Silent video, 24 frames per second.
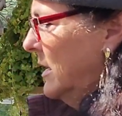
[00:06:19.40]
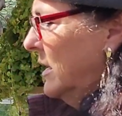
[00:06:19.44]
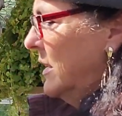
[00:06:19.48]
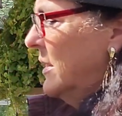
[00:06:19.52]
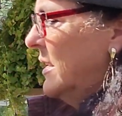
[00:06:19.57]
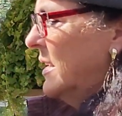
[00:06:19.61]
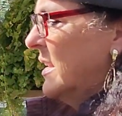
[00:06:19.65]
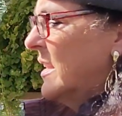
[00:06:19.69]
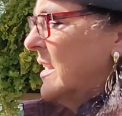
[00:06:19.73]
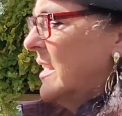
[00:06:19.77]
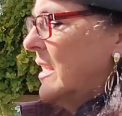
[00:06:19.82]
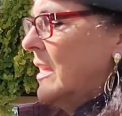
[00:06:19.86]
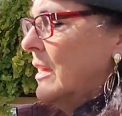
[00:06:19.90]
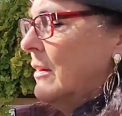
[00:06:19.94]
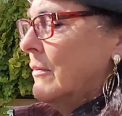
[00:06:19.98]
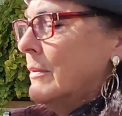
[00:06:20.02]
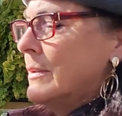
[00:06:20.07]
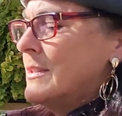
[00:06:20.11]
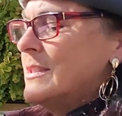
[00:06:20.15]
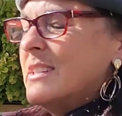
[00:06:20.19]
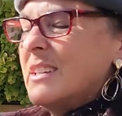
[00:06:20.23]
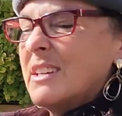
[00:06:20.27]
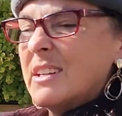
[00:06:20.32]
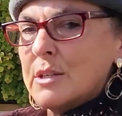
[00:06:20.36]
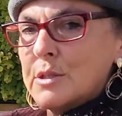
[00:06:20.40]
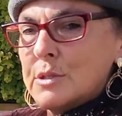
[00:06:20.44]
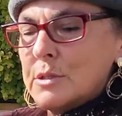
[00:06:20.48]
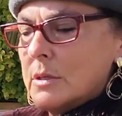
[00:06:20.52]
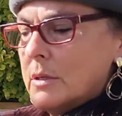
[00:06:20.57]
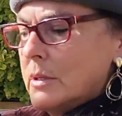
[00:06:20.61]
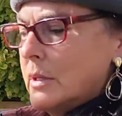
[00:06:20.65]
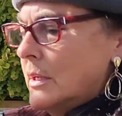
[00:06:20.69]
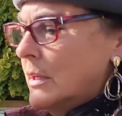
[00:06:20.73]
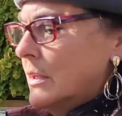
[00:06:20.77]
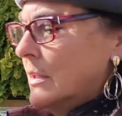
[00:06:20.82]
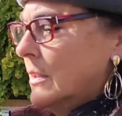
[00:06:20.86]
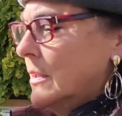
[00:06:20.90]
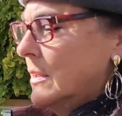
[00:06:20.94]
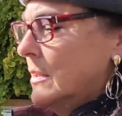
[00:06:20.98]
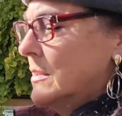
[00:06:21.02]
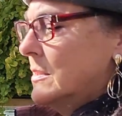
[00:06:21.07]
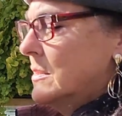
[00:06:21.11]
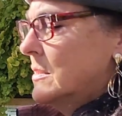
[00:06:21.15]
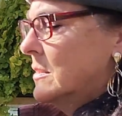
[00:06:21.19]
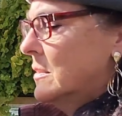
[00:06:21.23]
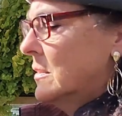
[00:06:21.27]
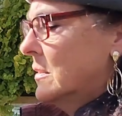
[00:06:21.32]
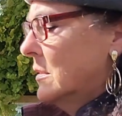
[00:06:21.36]
anything that I have that's extra like
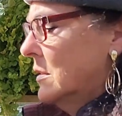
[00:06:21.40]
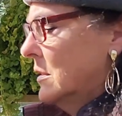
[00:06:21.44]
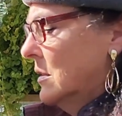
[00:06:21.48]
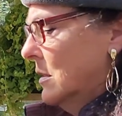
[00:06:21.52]
this,